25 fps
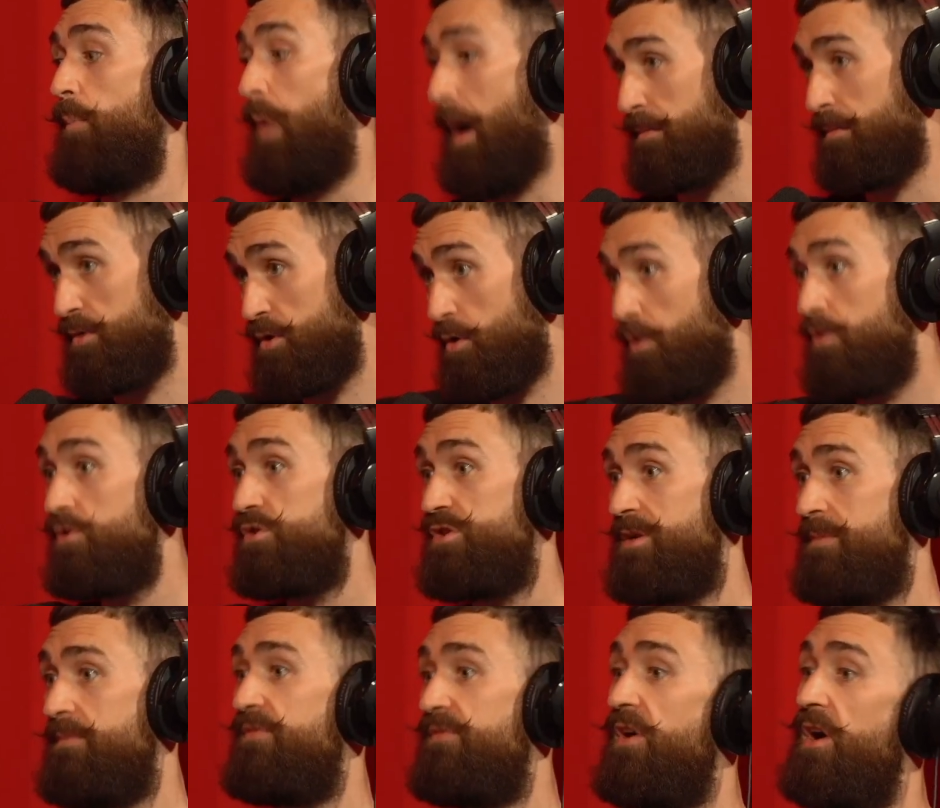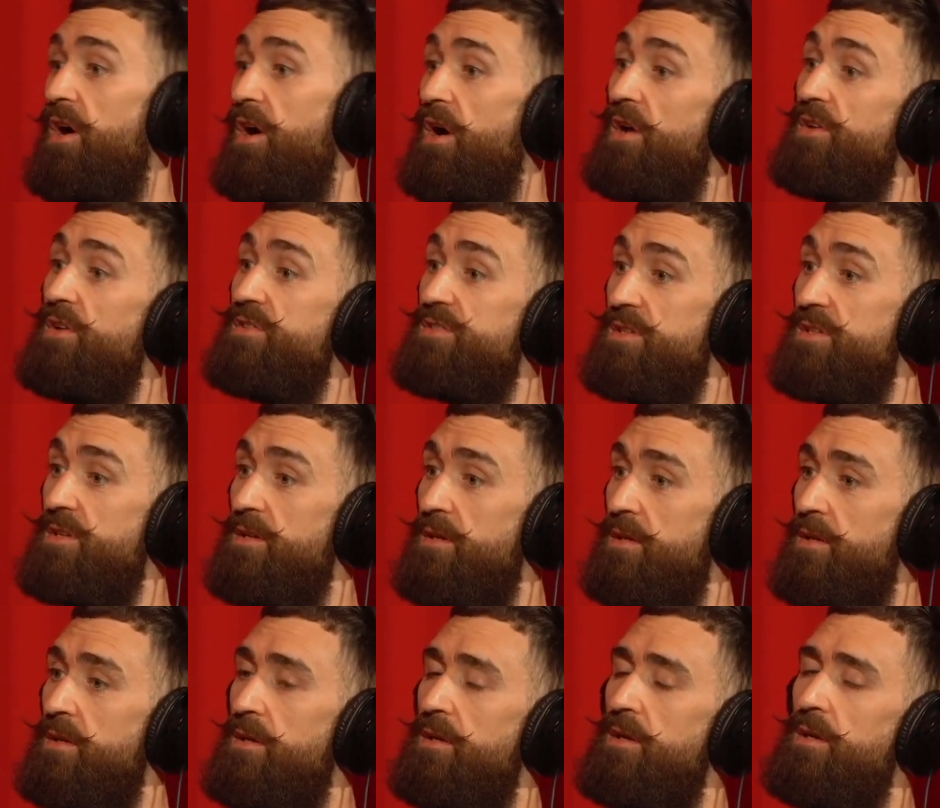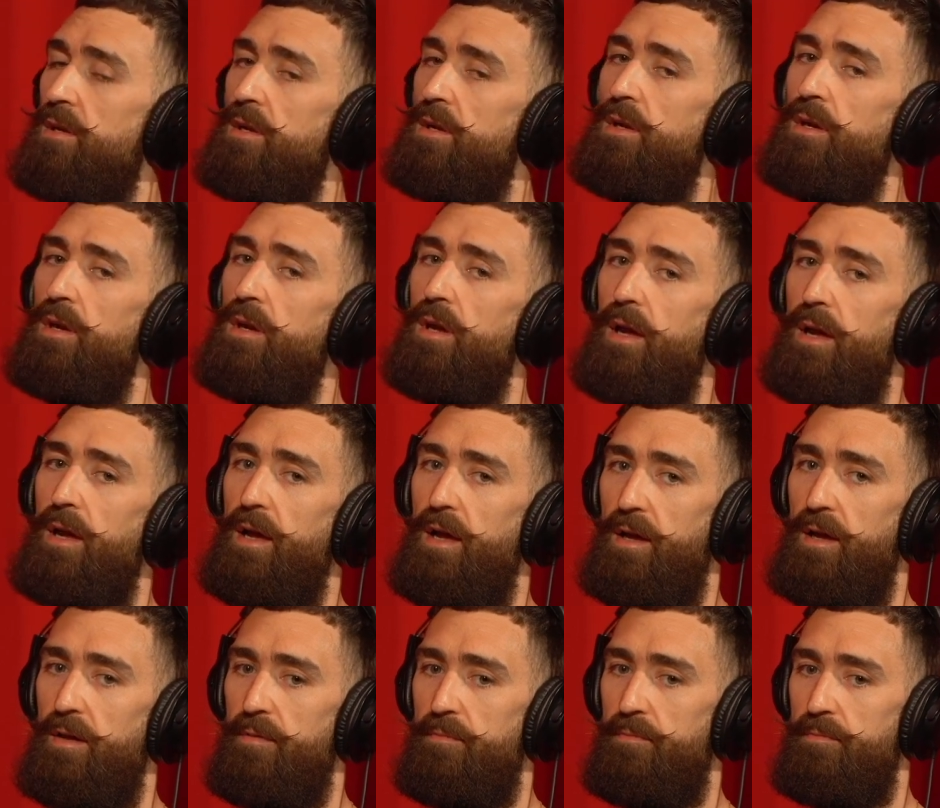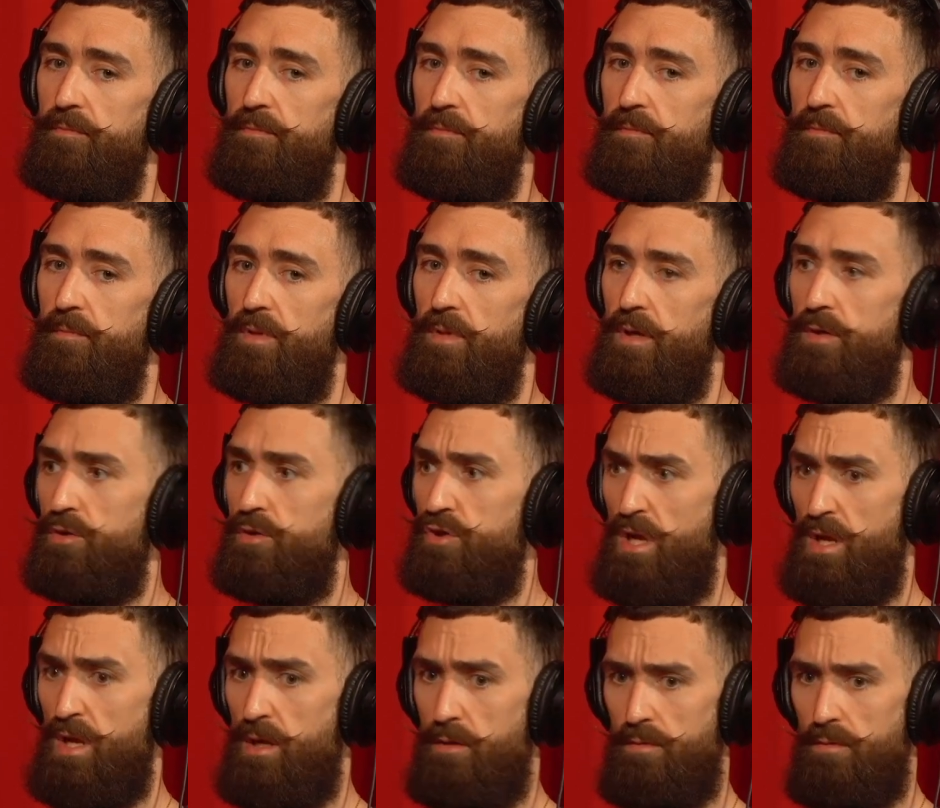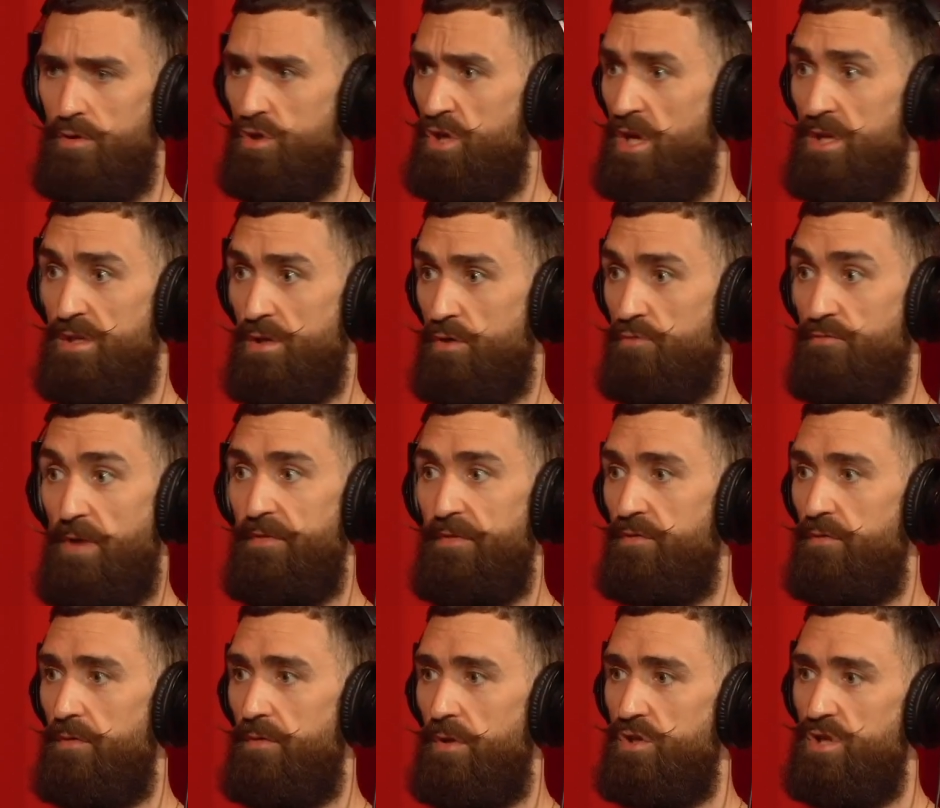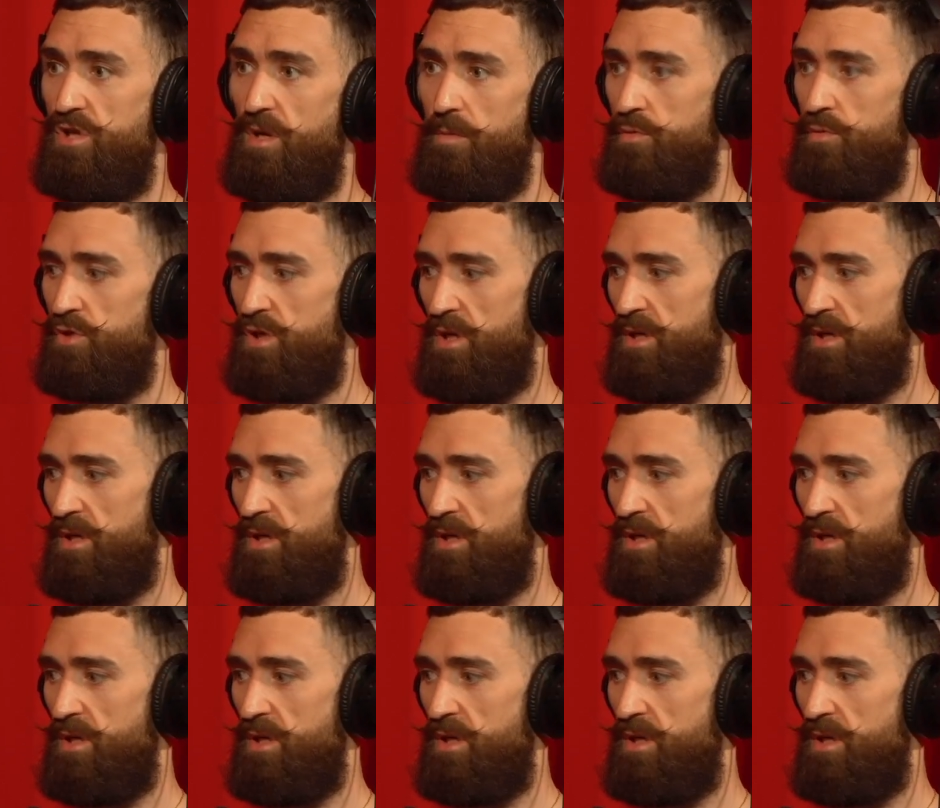but I'm going gym first. And she's a grafter in the gym.